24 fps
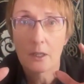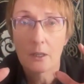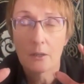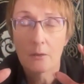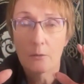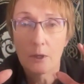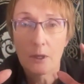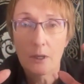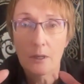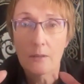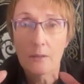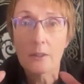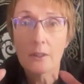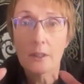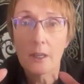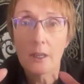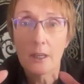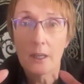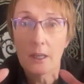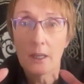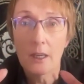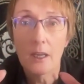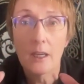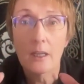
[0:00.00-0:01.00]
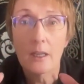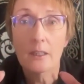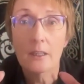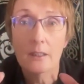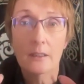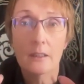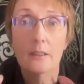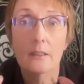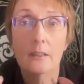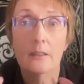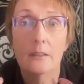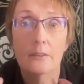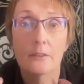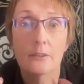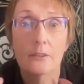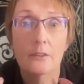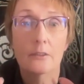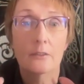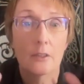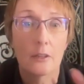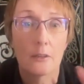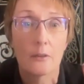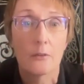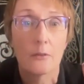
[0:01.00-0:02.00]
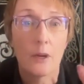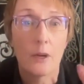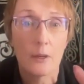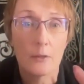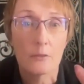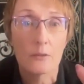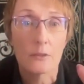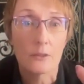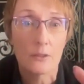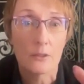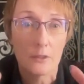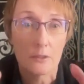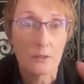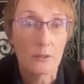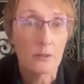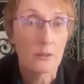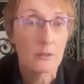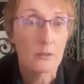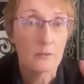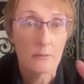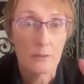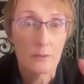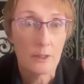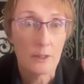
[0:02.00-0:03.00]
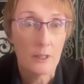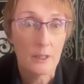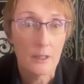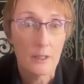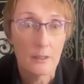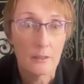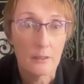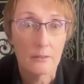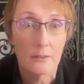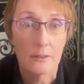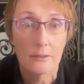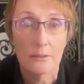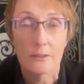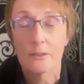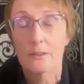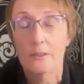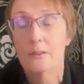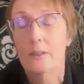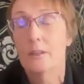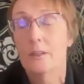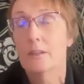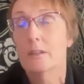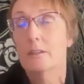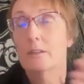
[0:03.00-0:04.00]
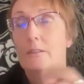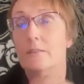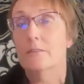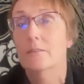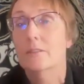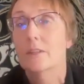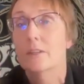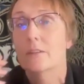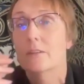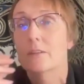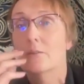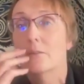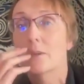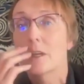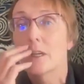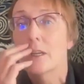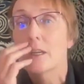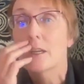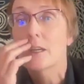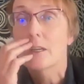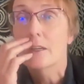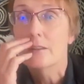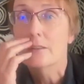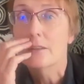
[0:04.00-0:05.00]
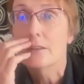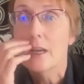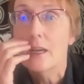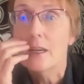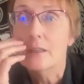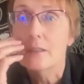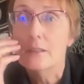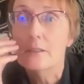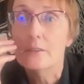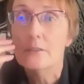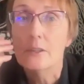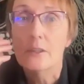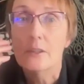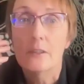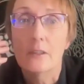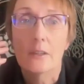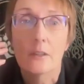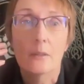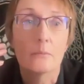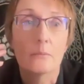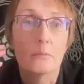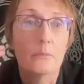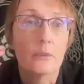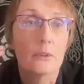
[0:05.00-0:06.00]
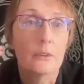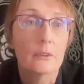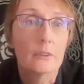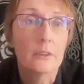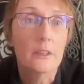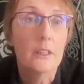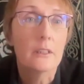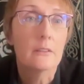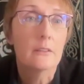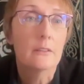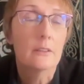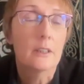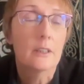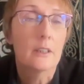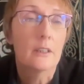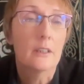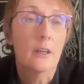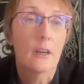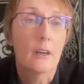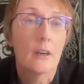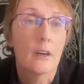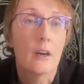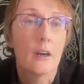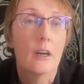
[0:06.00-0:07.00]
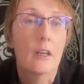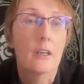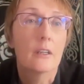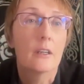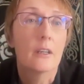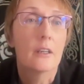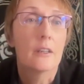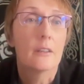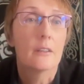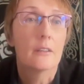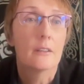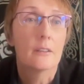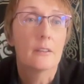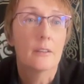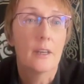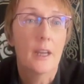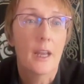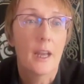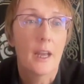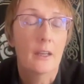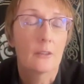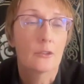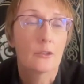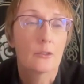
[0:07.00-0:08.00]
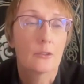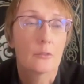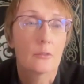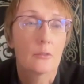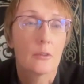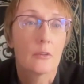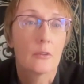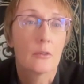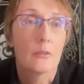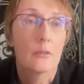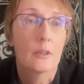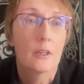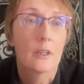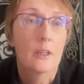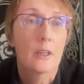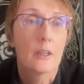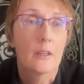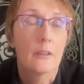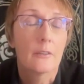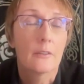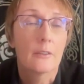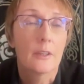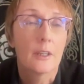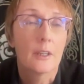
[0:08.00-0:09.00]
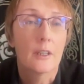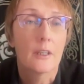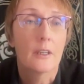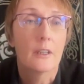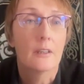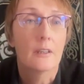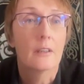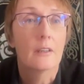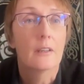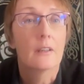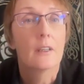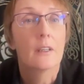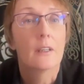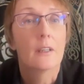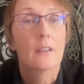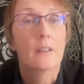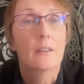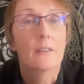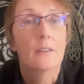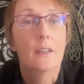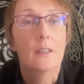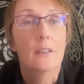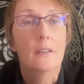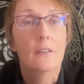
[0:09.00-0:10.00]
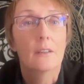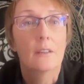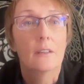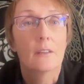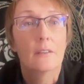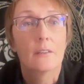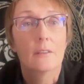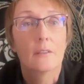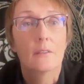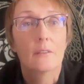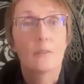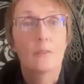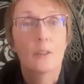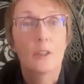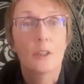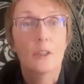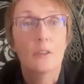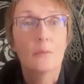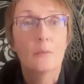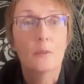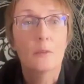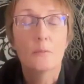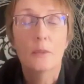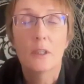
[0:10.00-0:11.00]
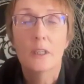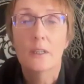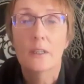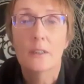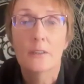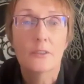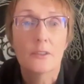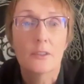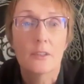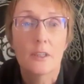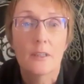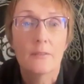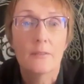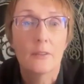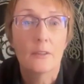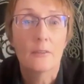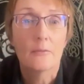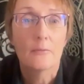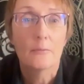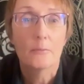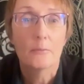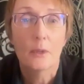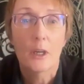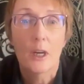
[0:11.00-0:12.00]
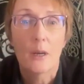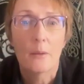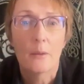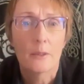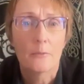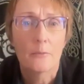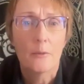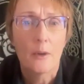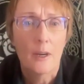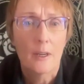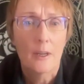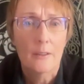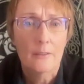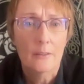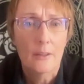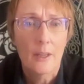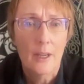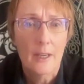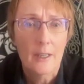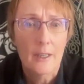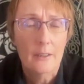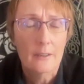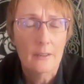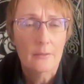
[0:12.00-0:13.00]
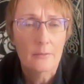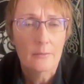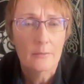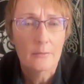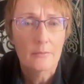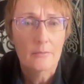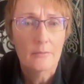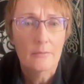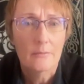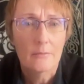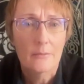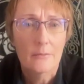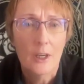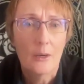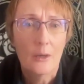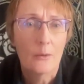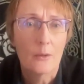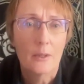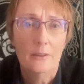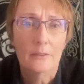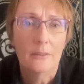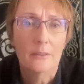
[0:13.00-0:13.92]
whatever the heck it is, you know, hostess thing that's there, you know, that is a completely unnatural thing that human beings, even probably what, like, oh,